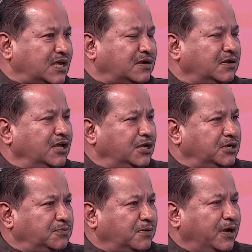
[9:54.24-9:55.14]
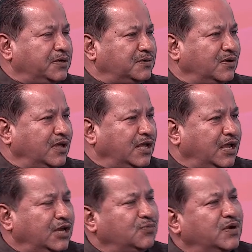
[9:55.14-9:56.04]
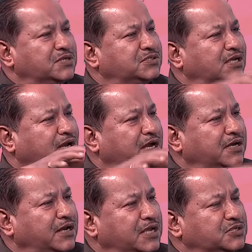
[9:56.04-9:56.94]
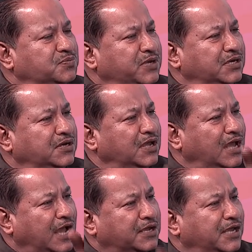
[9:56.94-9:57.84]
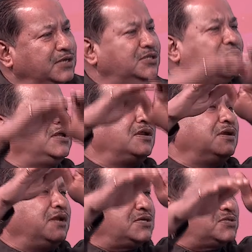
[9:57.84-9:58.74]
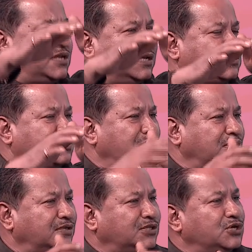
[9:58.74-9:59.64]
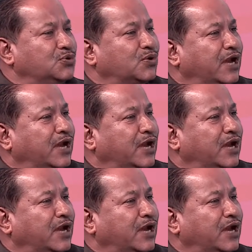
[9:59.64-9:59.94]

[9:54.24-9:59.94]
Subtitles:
are defined, and once the criteria is met, again the next stage, the new